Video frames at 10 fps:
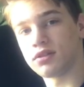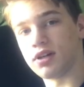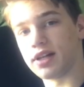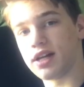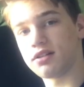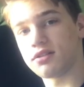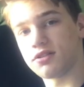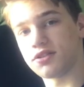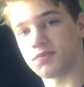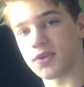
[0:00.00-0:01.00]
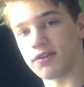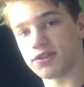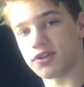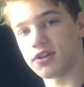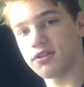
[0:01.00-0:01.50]
Again, spring
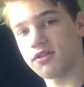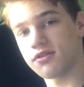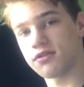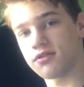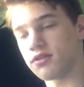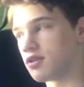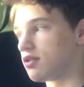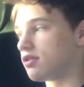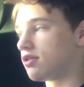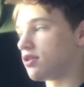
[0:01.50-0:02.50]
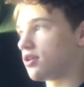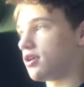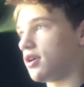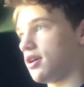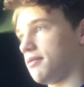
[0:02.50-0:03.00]
return.
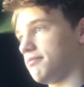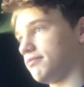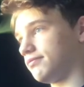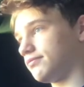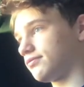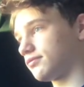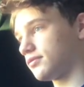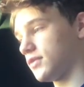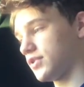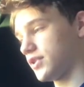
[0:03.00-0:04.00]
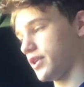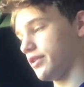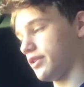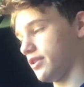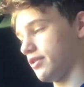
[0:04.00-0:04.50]
Um, so,
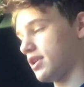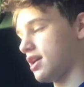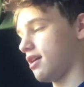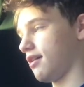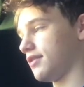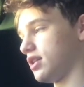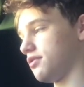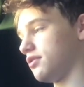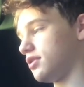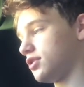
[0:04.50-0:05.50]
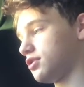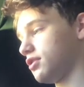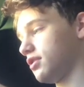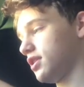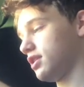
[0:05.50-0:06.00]
you know, after you
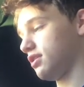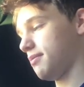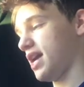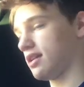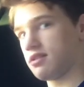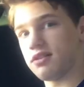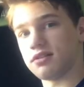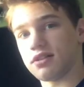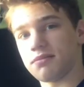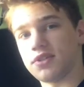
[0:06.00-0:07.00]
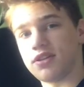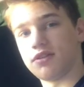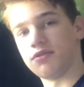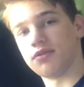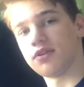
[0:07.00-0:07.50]
shoot it and the magazine is empty,
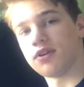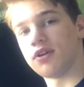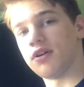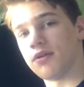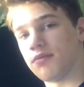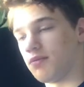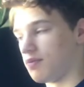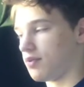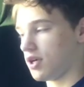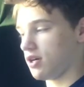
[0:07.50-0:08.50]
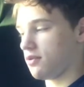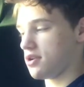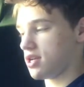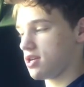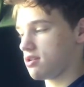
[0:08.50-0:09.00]
you put a new
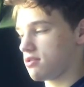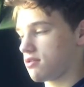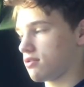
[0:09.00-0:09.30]
one in,